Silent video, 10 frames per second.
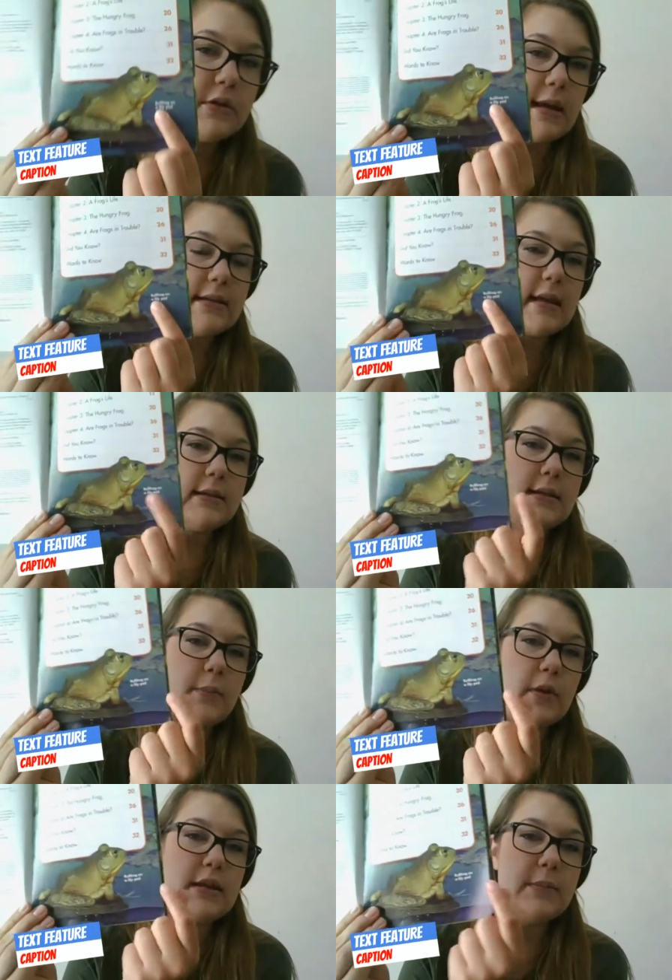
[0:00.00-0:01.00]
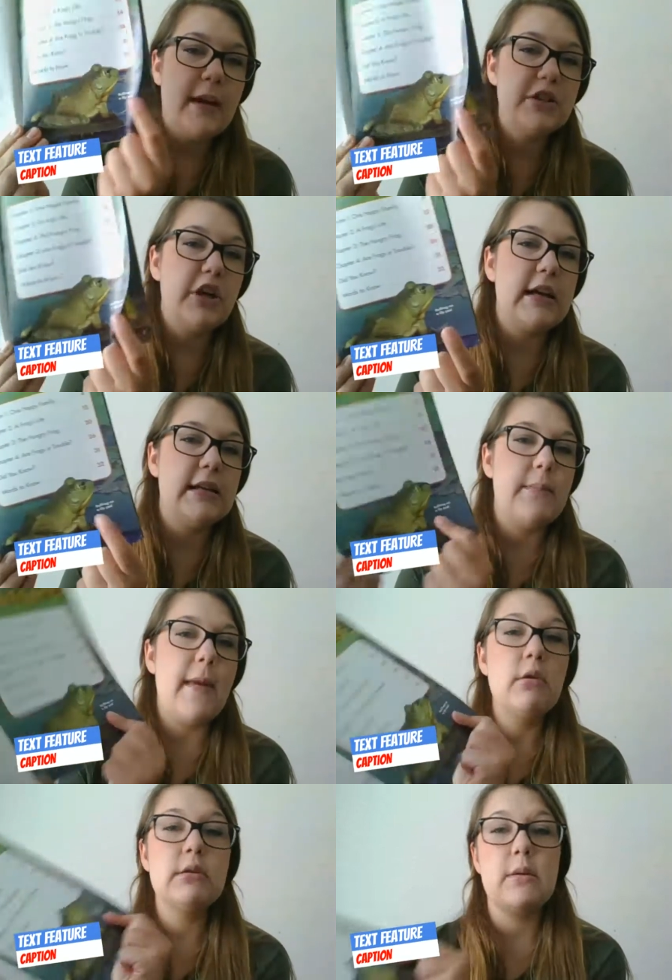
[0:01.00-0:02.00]
So that tells us what this picture is
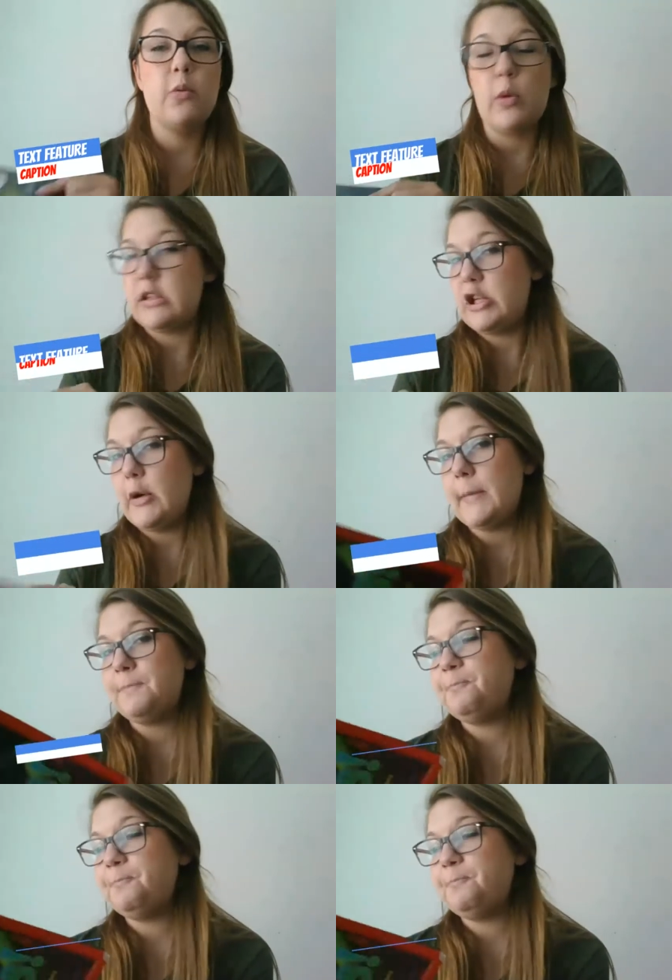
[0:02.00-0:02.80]
about and what it's doing.